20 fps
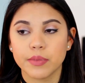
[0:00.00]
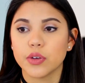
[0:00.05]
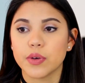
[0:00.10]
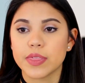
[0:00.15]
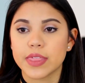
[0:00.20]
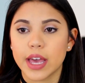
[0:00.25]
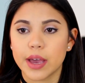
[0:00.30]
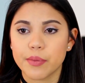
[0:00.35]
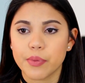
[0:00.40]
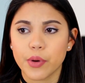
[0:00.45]
So
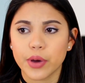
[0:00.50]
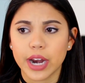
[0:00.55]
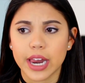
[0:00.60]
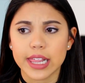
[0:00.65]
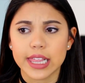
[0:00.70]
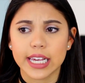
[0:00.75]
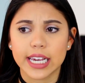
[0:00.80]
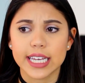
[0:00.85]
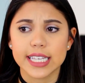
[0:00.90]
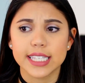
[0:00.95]
at that point, I
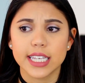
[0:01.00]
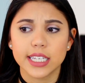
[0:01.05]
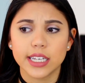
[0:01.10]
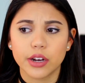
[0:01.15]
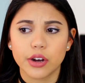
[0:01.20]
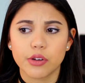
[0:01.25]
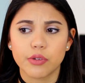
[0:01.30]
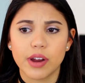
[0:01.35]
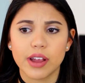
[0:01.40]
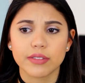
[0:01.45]
think I sent
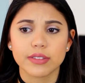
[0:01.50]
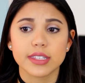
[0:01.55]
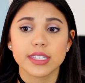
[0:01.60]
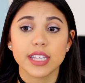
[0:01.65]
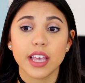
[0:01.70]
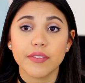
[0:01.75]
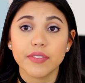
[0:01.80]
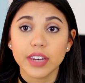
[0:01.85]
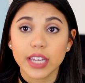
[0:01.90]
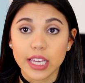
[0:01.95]
out around
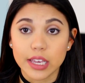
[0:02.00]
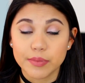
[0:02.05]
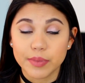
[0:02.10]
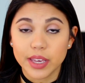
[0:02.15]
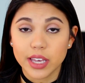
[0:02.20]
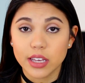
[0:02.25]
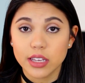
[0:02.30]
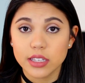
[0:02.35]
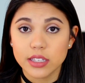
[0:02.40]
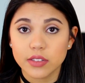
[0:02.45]
7
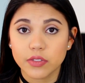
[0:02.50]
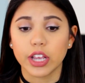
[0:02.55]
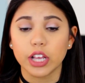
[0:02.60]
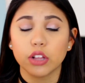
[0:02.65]
emails,